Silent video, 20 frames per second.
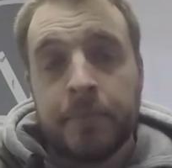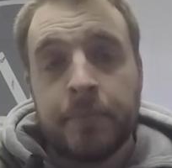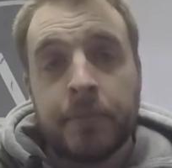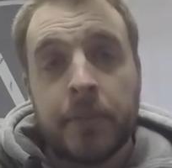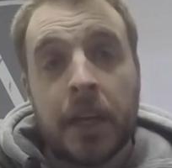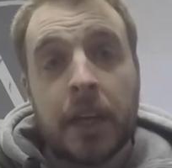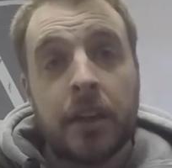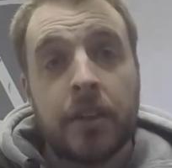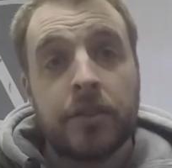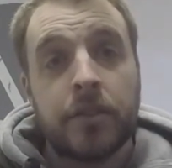
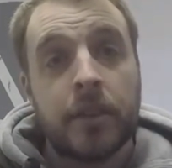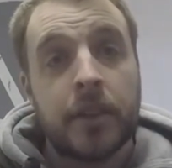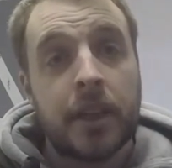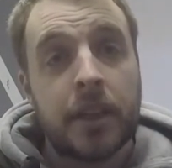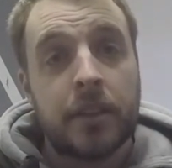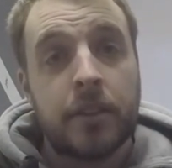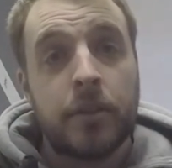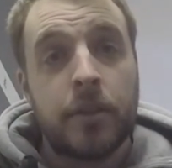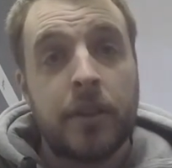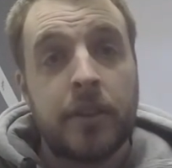Yeah, so
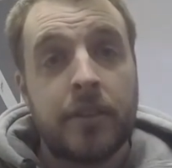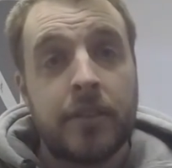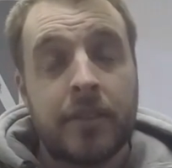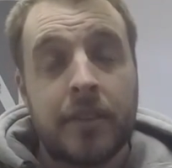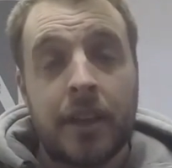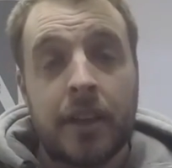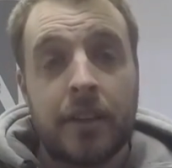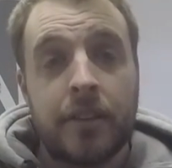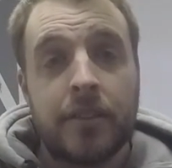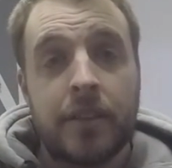that is
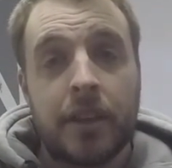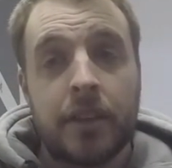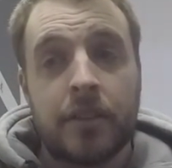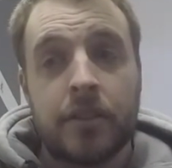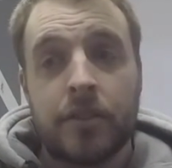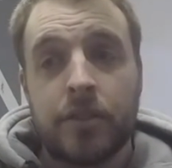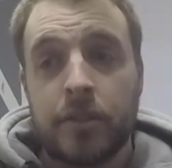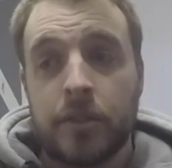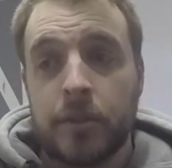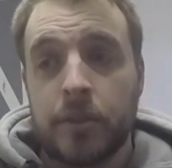it.
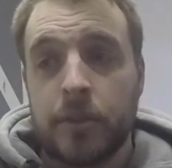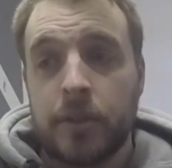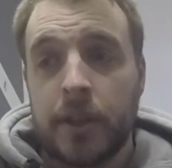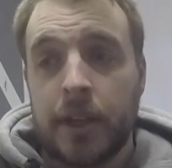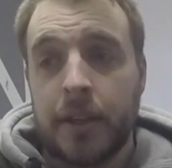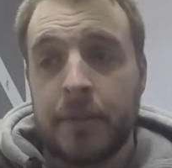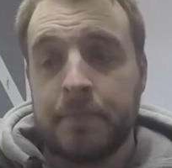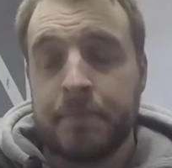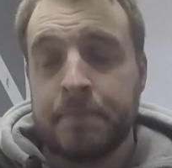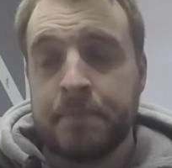So
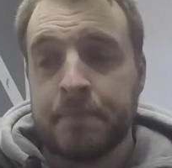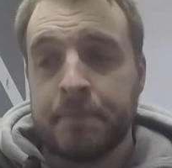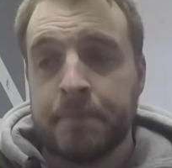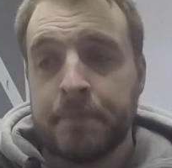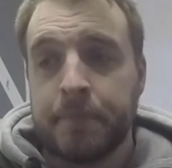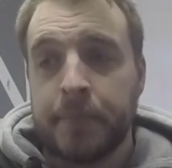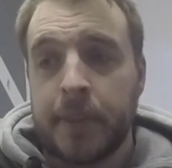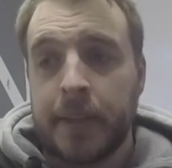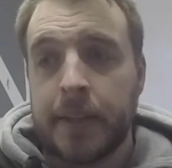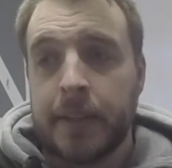I'm
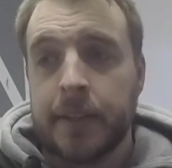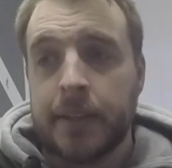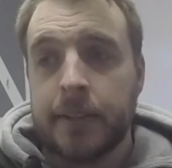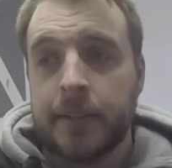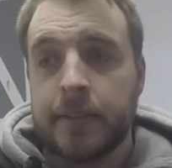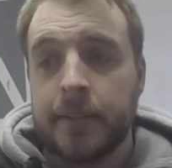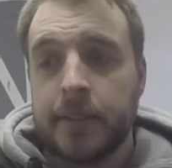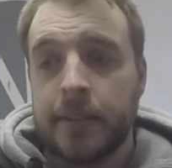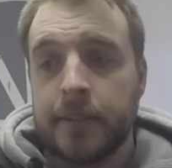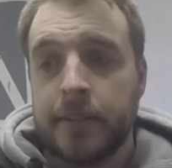
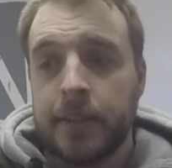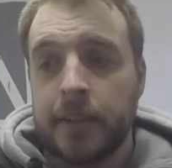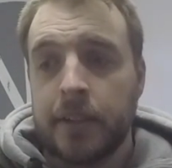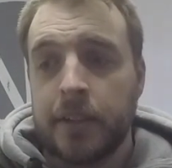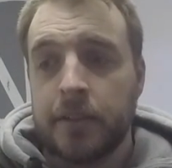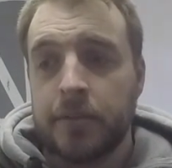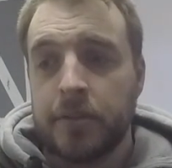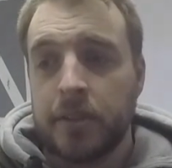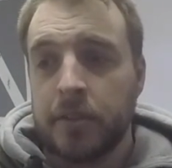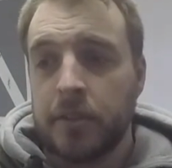trying to
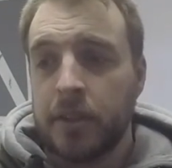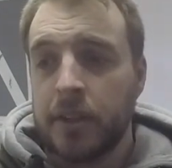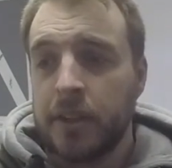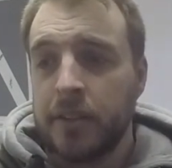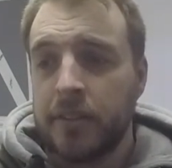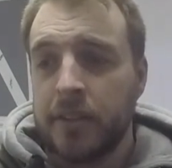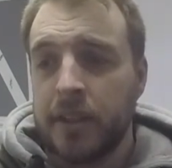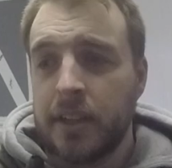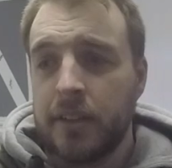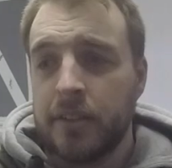think if I've got
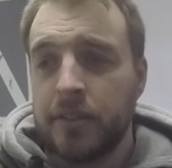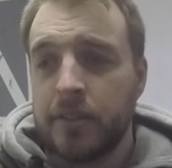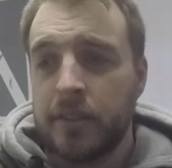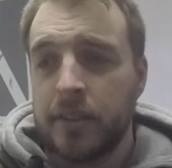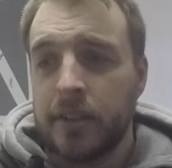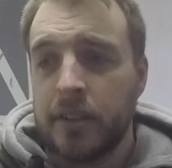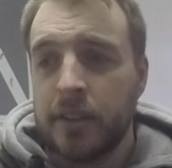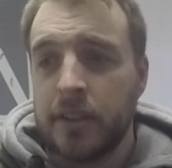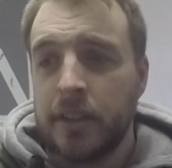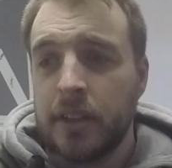anything else.
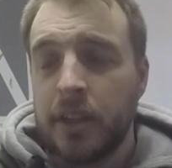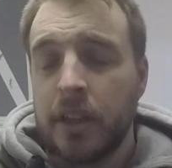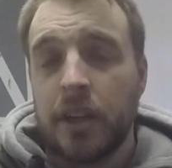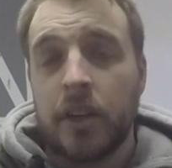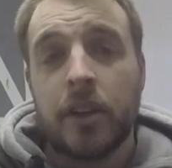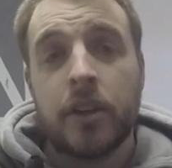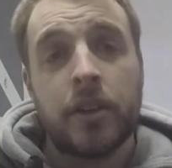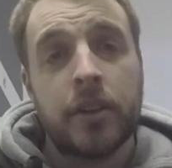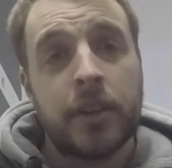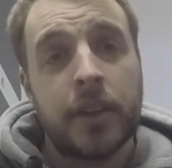
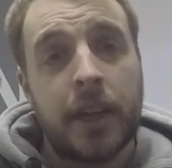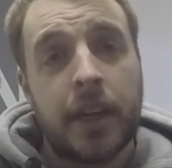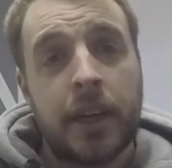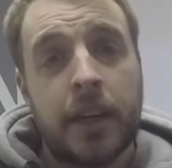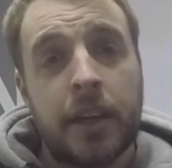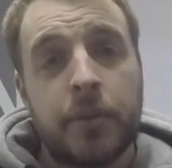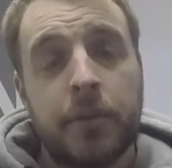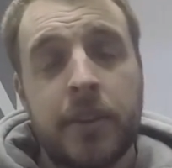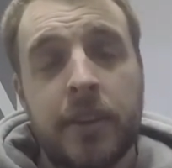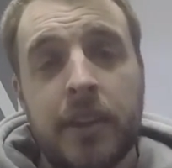
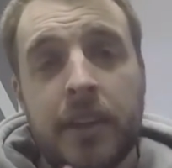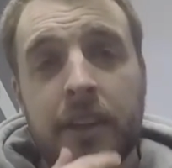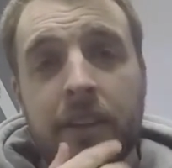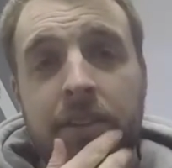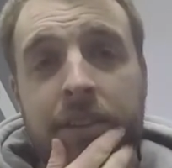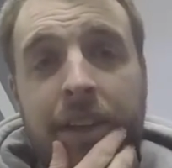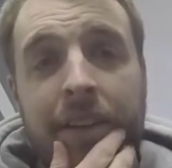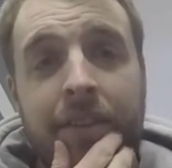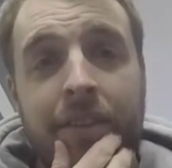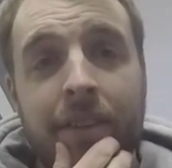With the
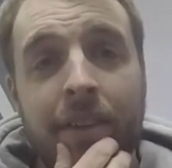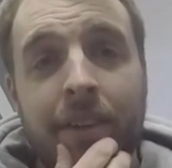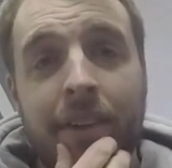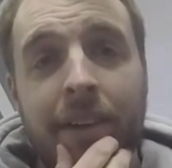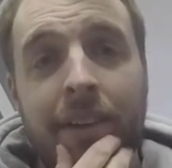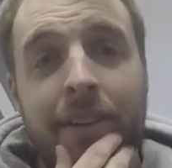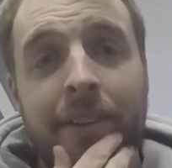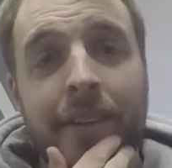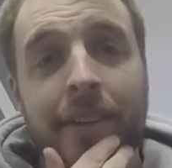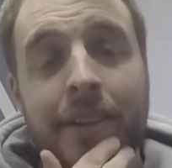salsa
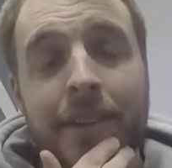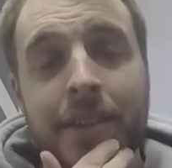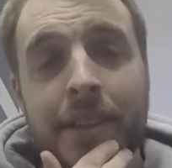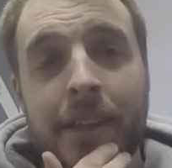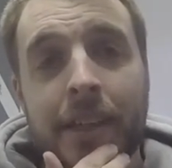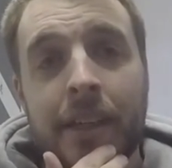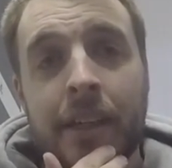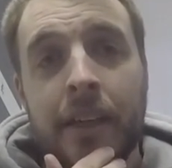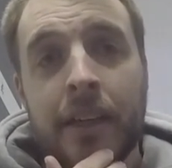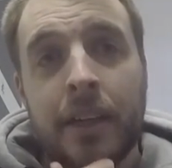
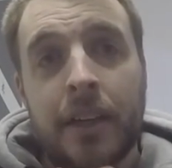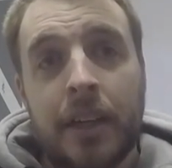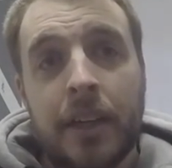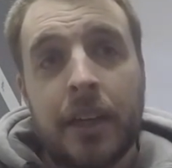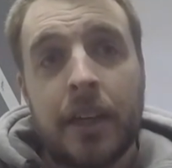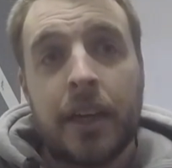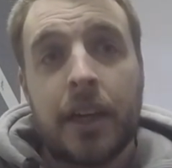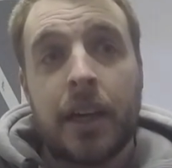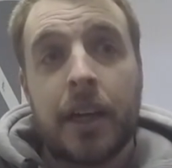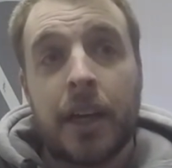accreditation,
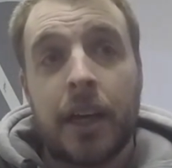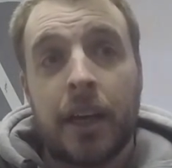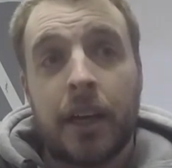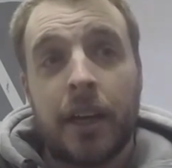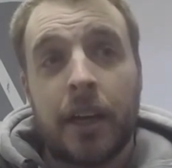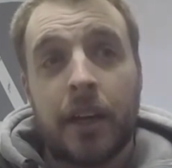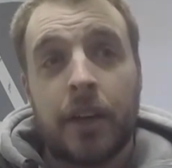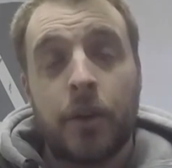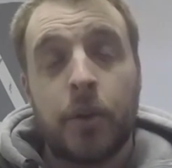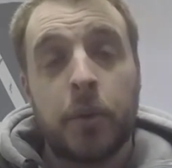
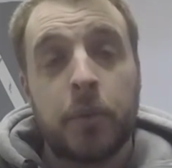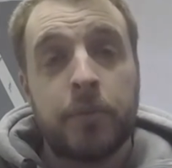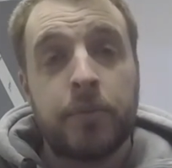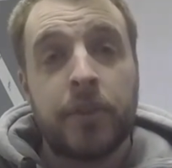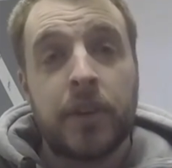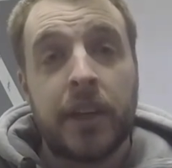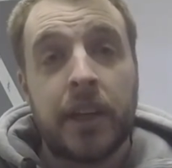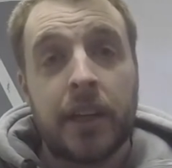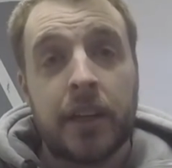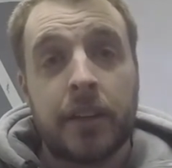
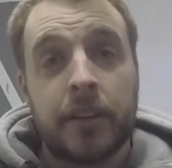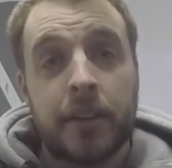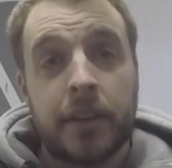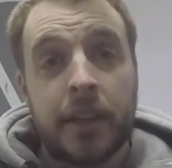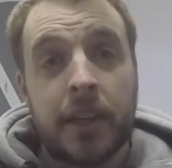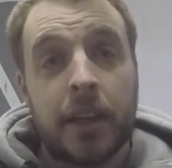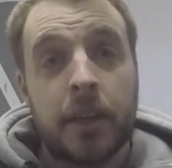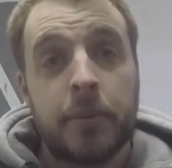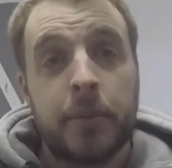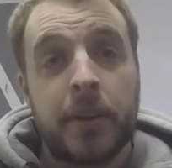hopefully I'm going to
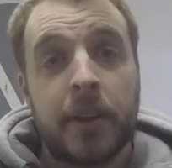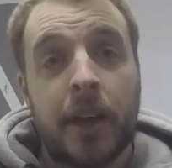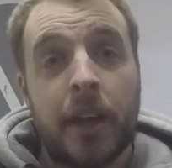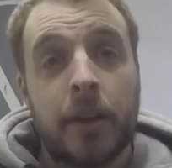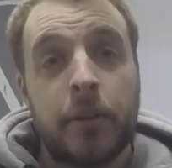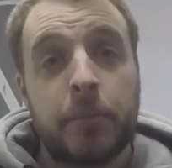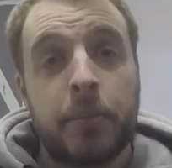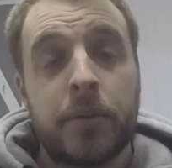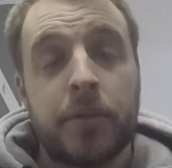get a bit of help.